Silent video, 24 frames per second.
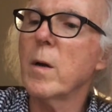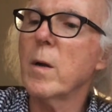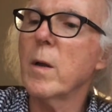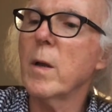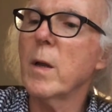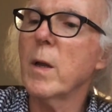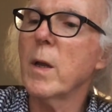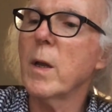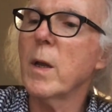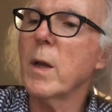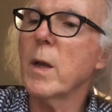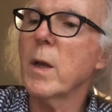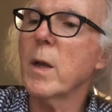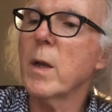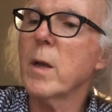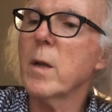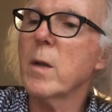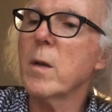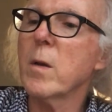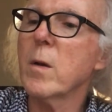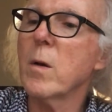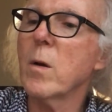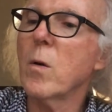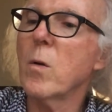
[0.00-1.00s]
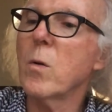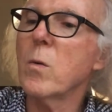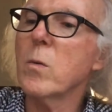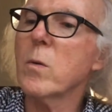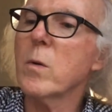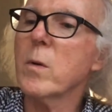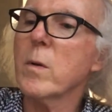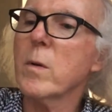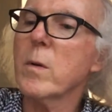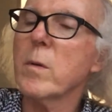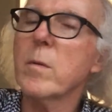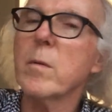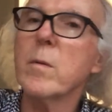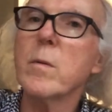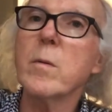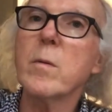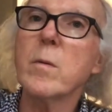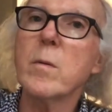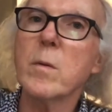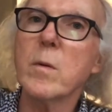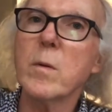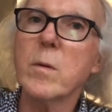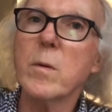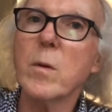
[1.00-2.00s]
and
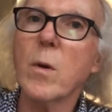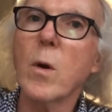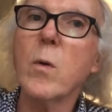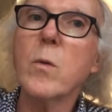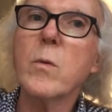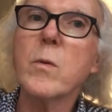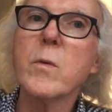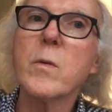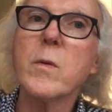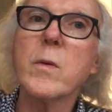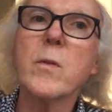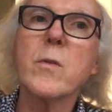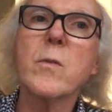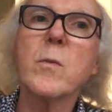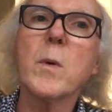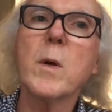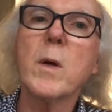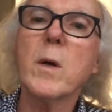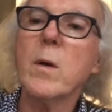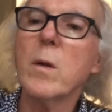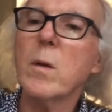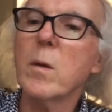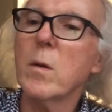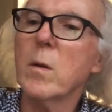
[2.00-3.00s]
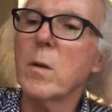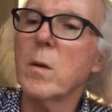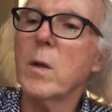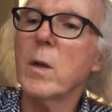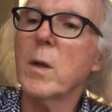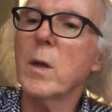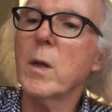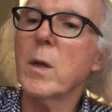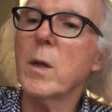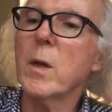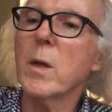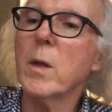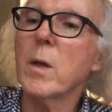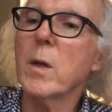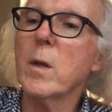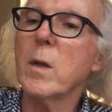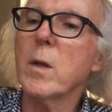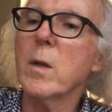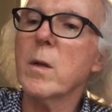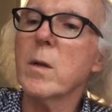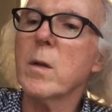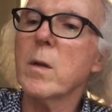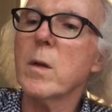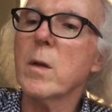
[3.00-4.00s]
oats as well,
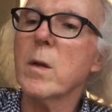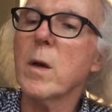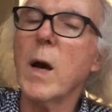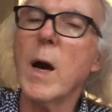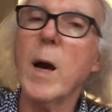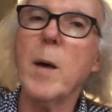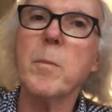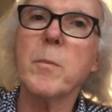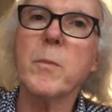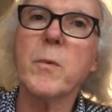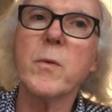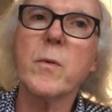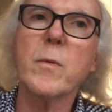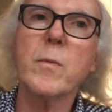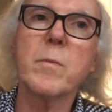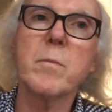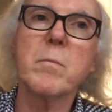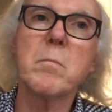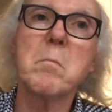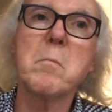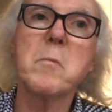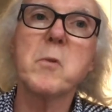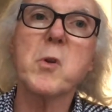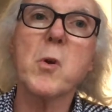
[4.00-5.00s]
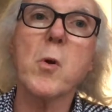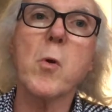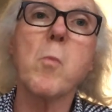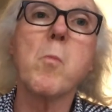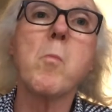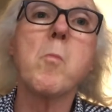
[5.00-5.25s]
and hops. So,